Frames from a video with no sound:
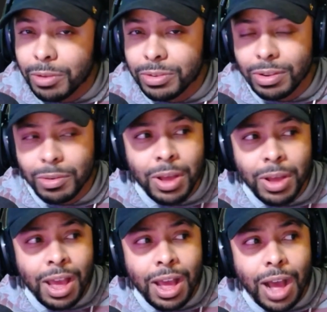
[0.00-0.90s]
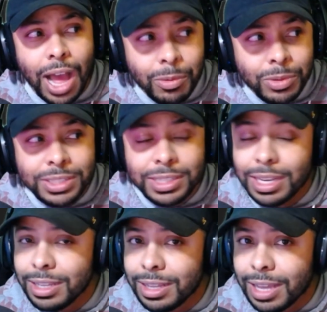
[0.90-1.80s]
So I would
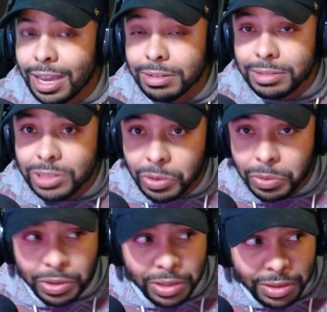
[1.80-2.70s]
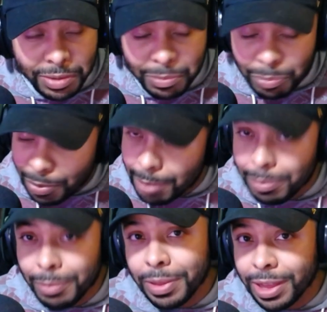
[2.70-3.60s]
say that you're
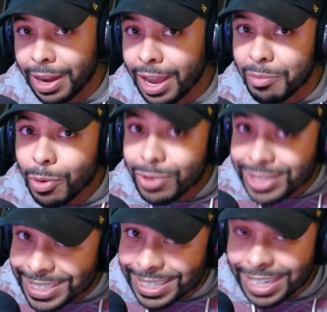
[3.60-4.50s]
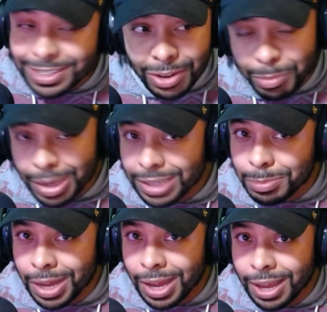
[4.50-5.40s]
probably going to have more success on Best
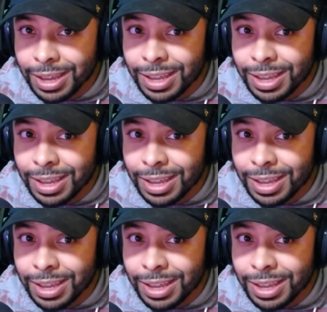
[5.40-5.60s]
Buy,